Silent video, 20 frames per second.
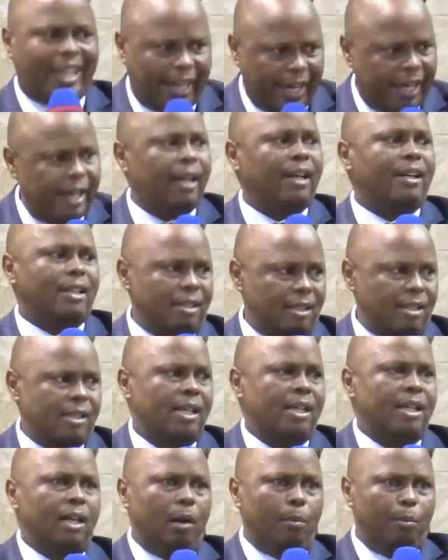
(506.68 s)

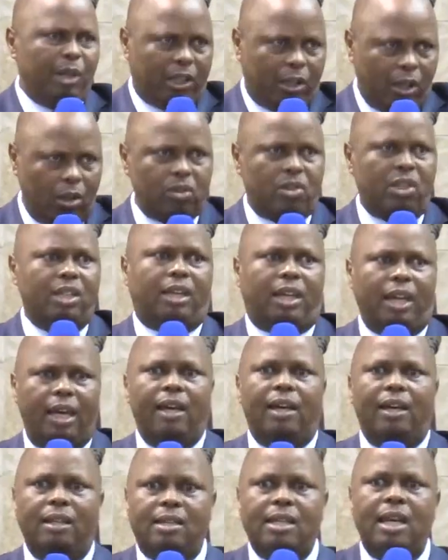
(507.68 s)
cares. And because He
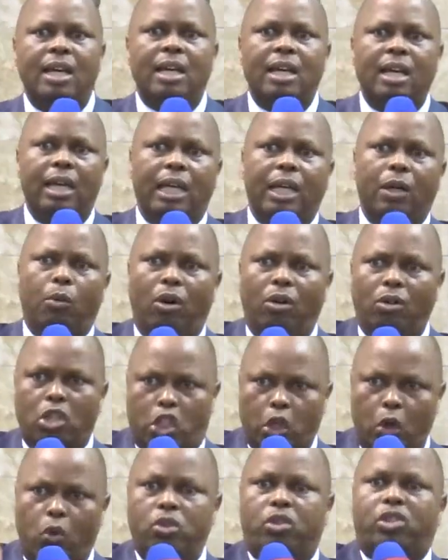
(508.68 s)
cares, he will
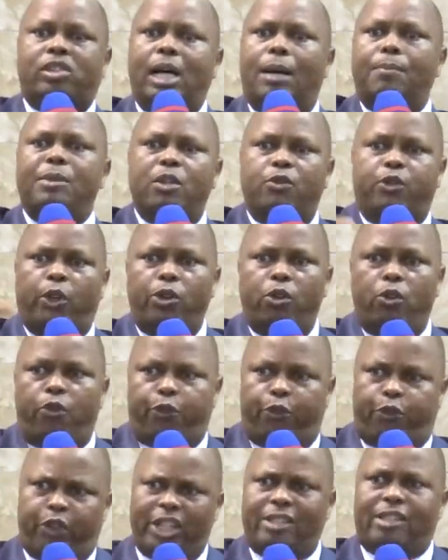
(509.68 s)
do something for you
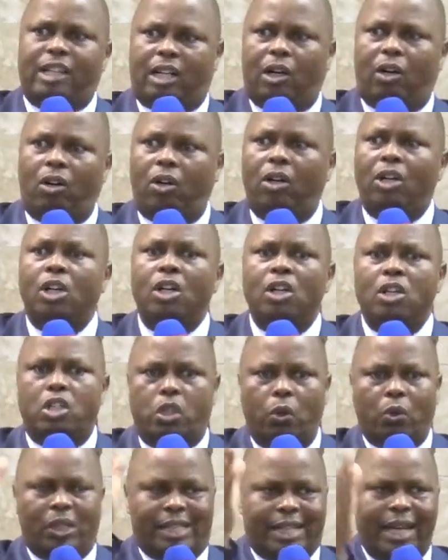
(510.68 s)
physical
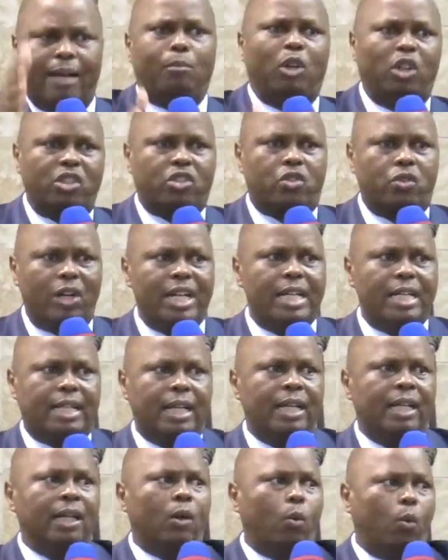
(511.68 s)
to demonstrate
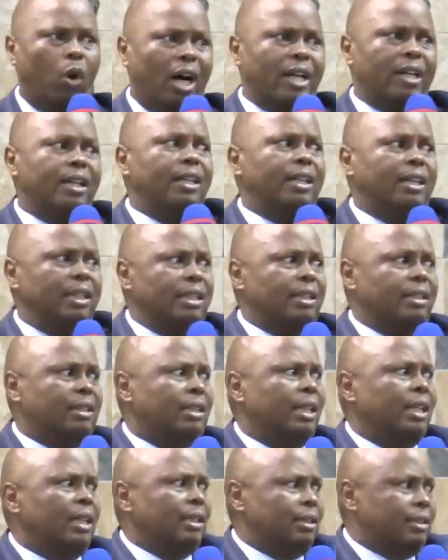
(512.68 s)
what he
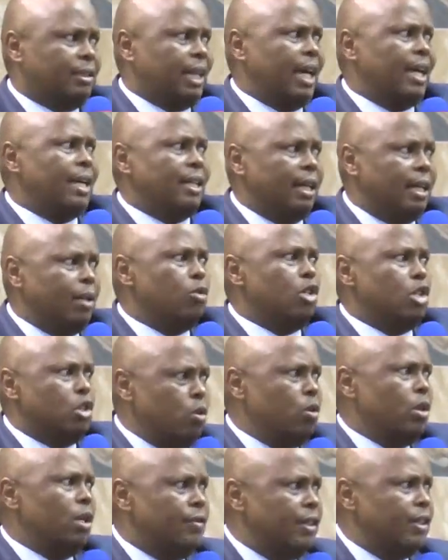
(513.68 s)
is said he will
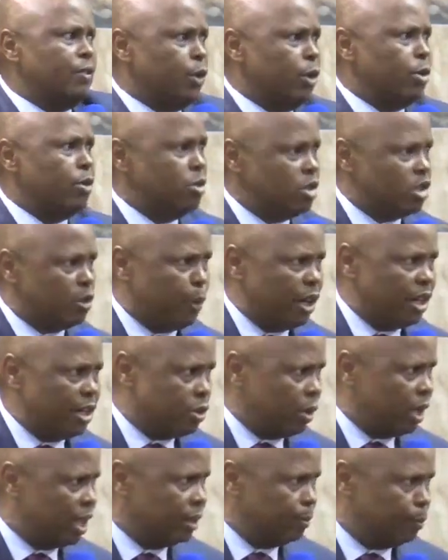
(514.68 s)
do even for you
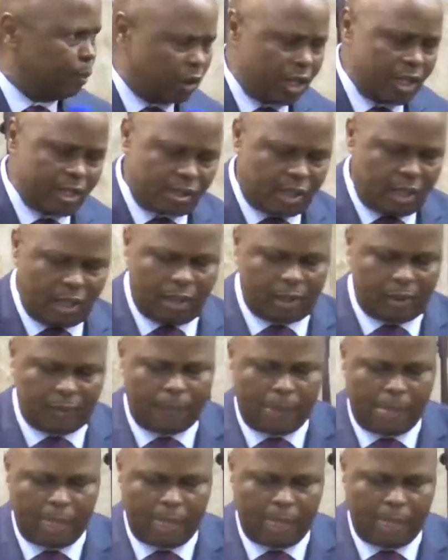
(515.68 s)
spiritually. Praise God.